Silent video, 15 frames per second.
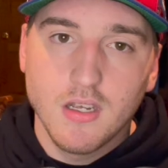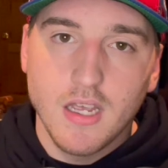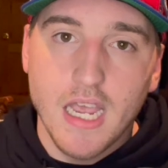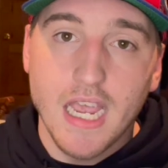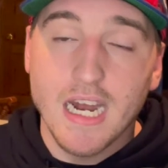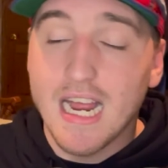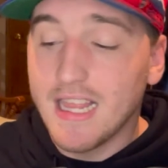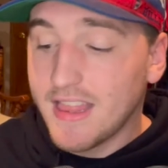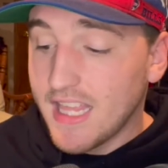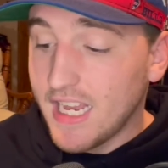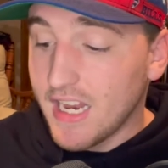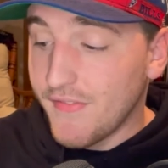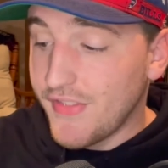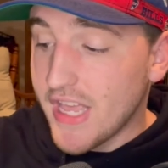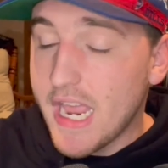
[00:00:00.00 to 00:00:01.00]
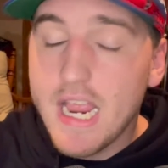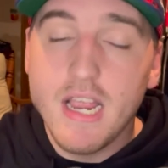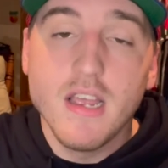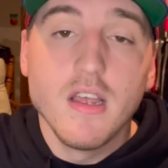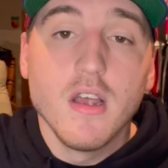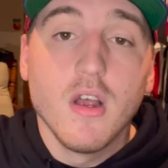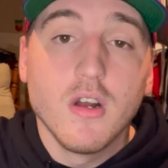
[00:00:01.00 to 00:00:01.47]
And I think if they
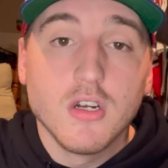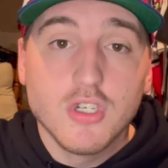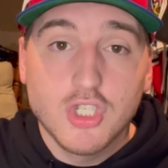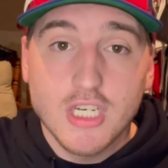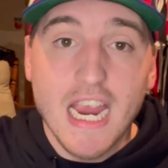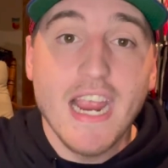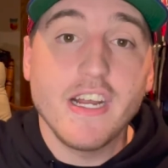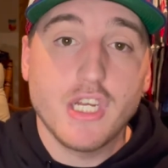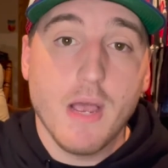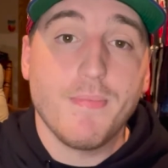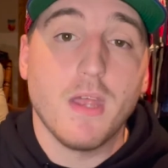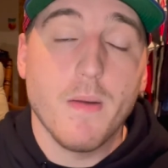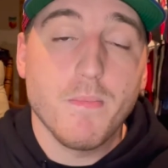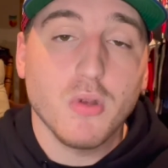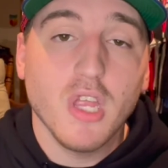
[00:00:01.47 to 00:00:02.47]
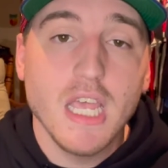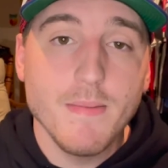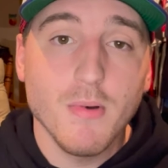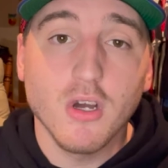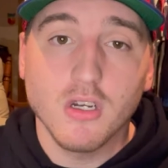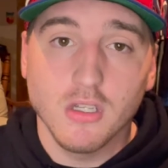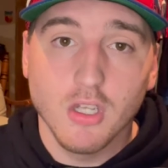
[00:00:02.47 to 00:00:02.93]
change up their
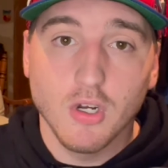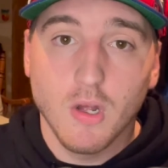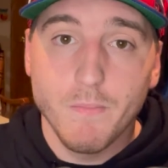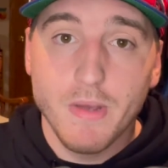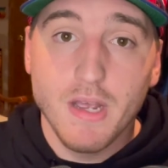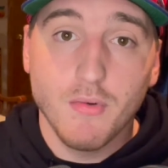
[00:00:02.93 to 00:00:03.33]
playbook a little bit,